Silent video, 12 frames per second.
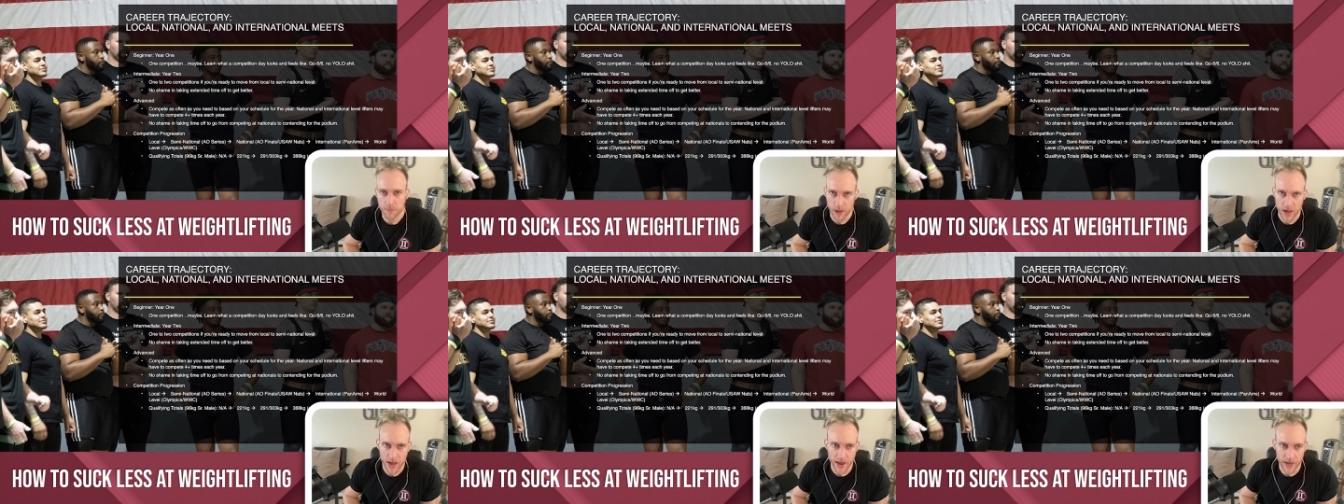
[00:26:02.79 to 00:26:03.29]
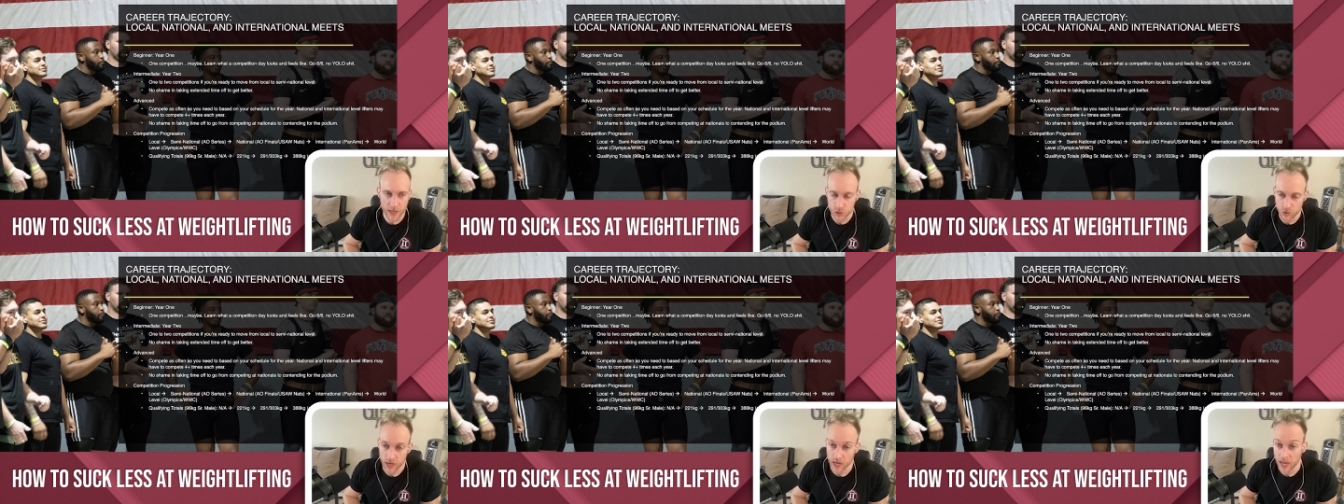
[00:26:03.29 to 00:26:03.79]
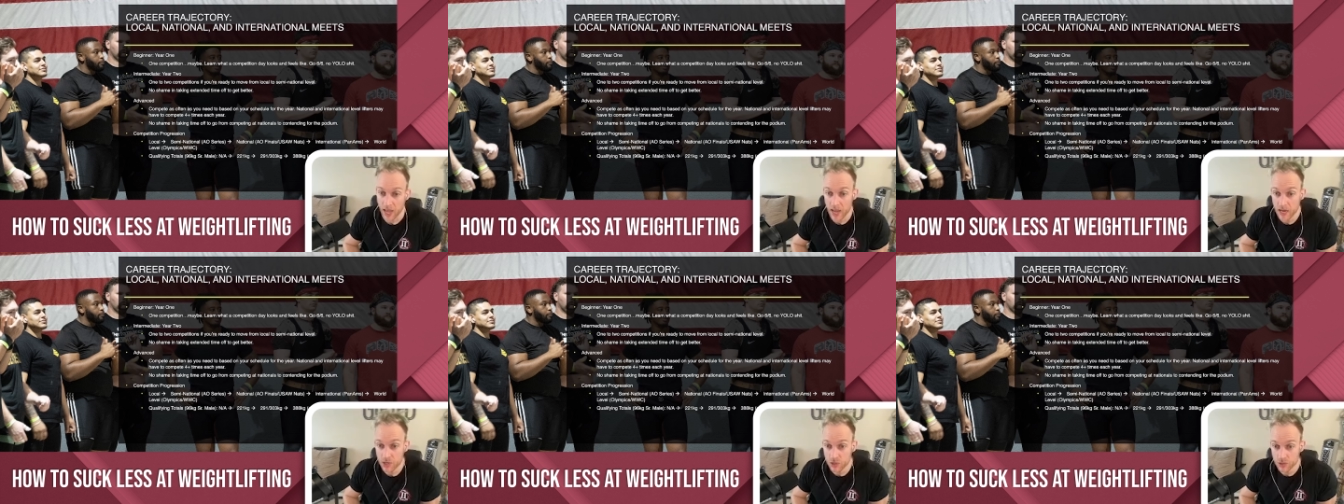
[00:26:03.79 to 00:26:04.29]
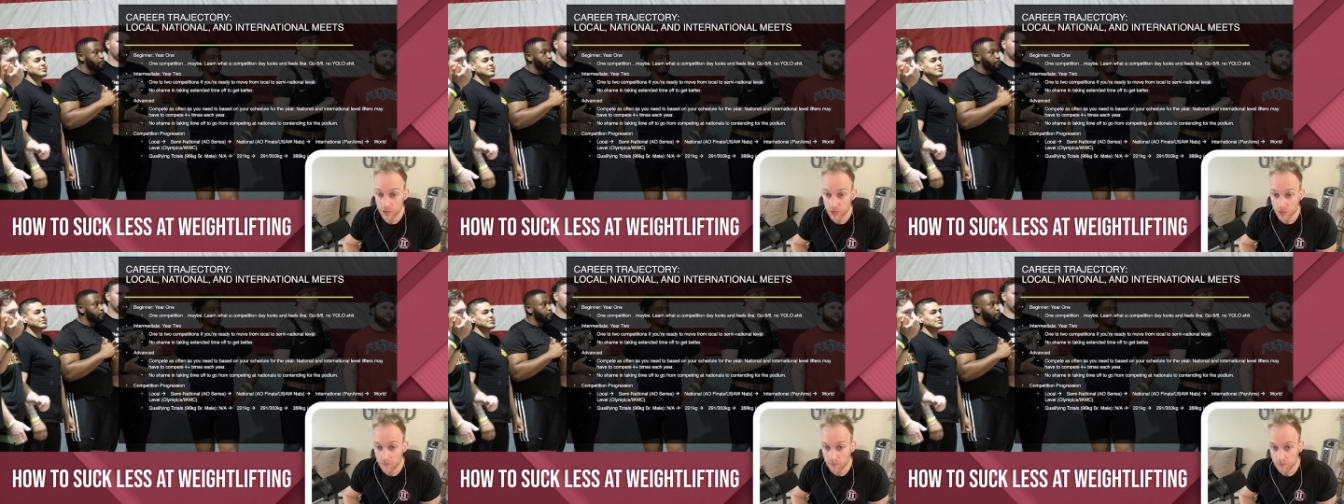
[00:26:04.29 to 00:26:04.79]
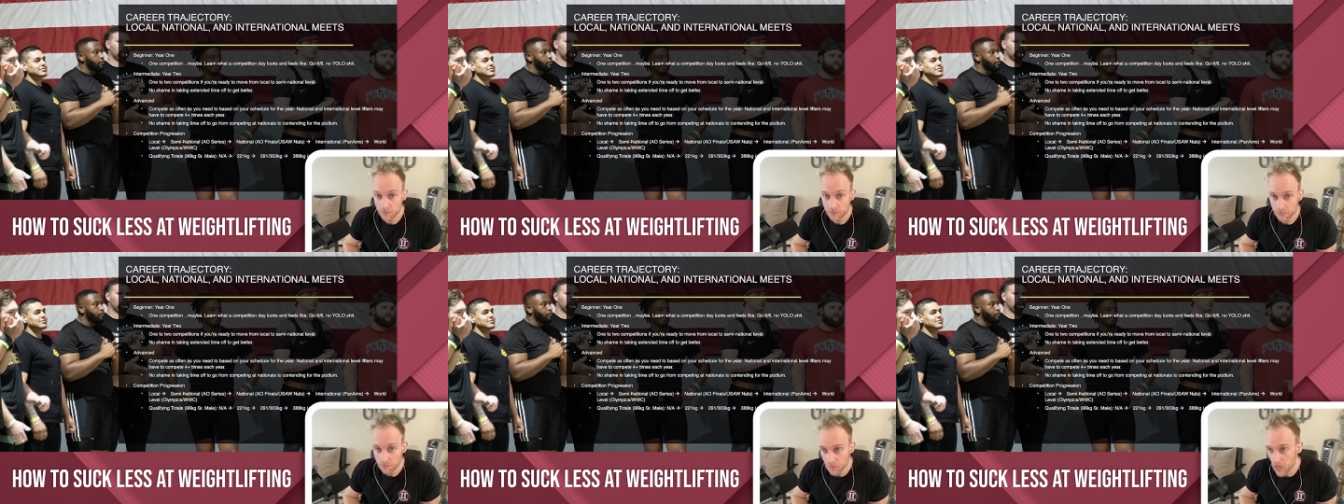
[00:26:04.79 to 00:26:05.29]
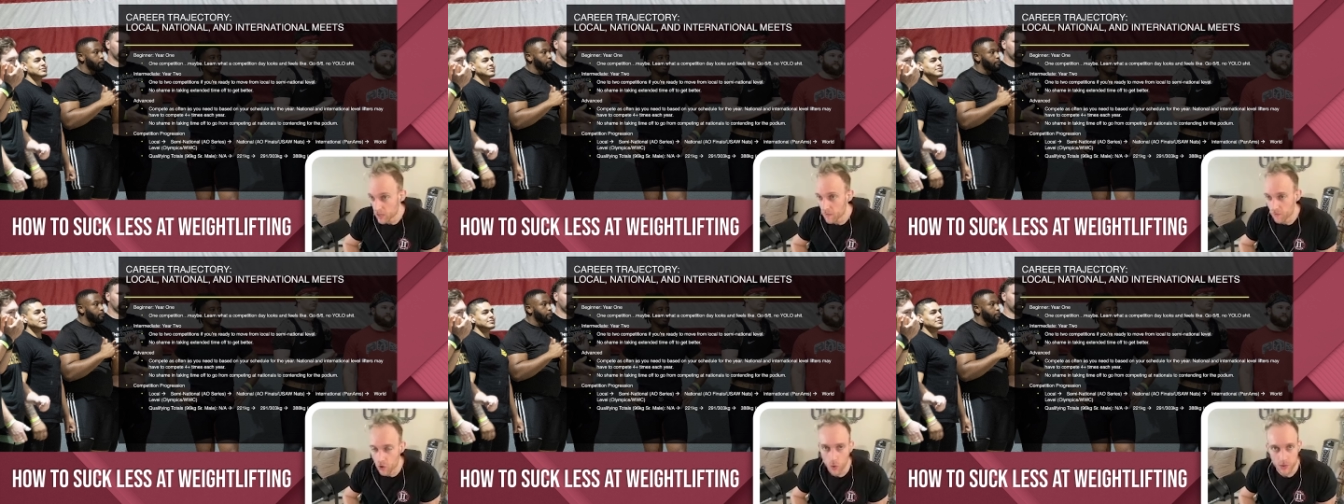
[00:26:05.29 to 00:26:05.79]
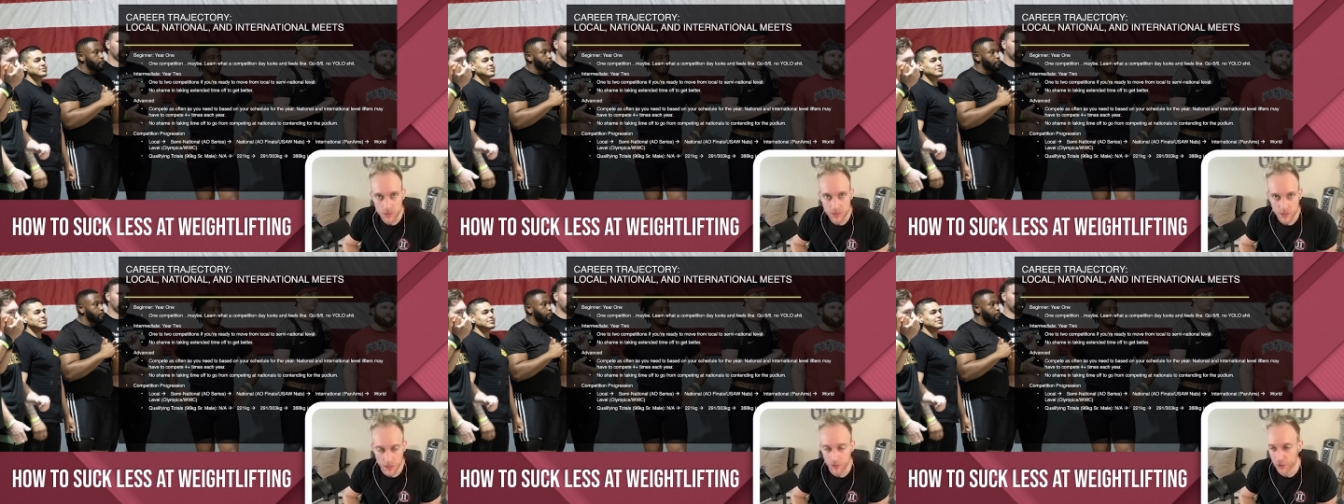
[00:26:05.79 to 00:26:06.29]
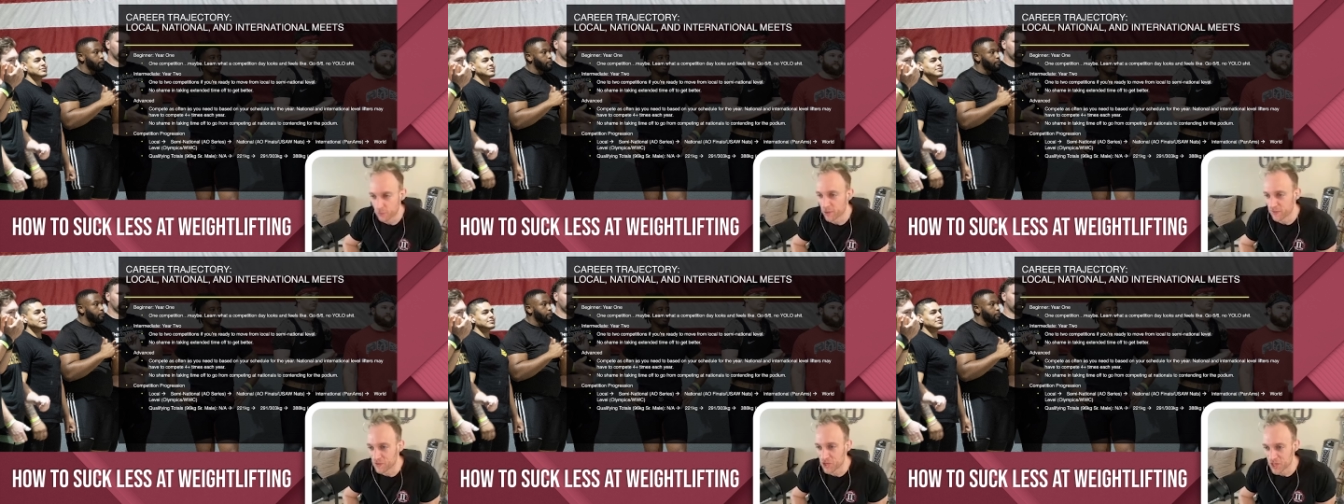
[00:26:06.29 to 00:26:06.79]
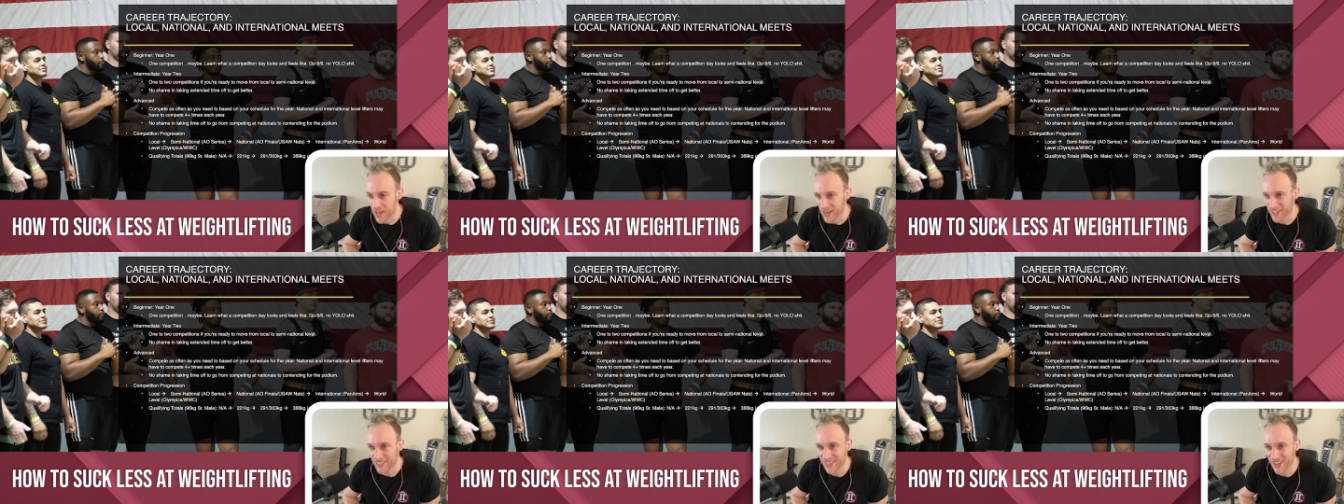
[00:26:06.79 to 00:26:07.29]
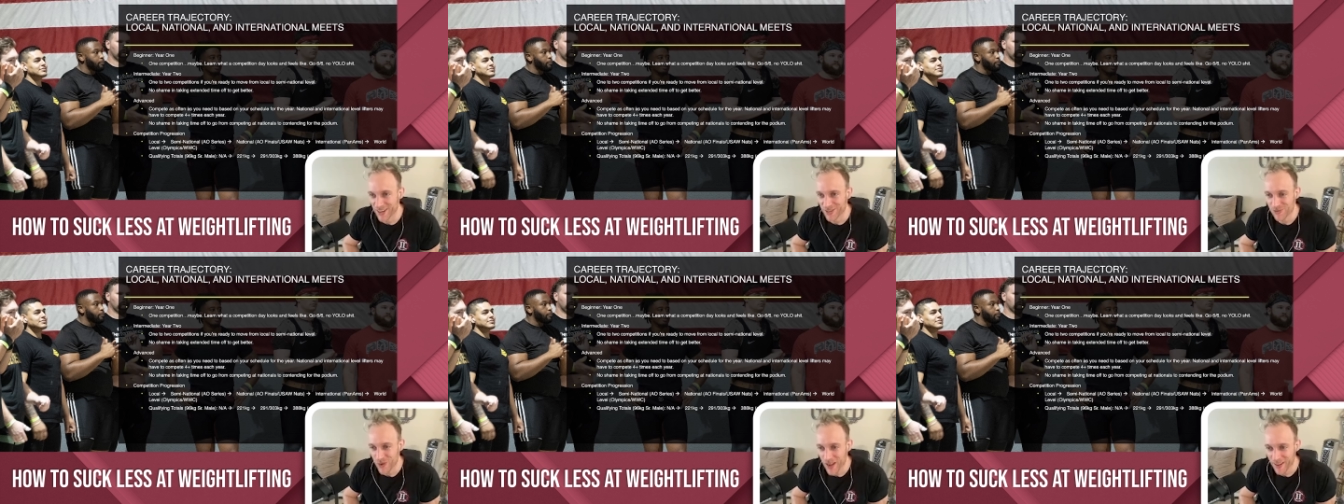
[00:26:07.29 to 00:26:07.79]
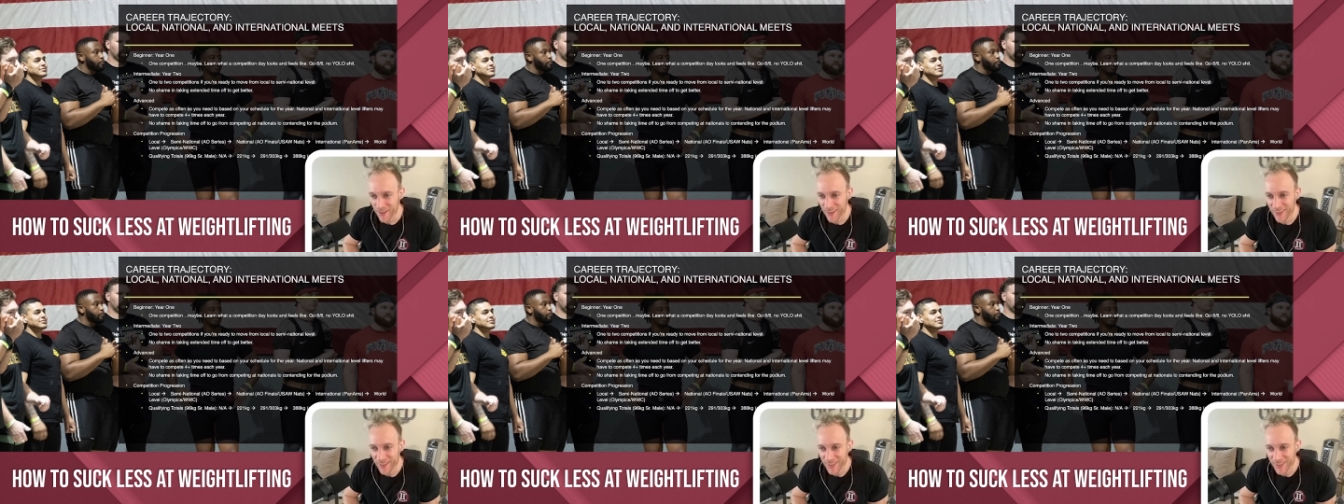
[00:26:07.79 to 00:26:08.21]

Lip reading: by training age, and of course, a little bit of genetics there as well.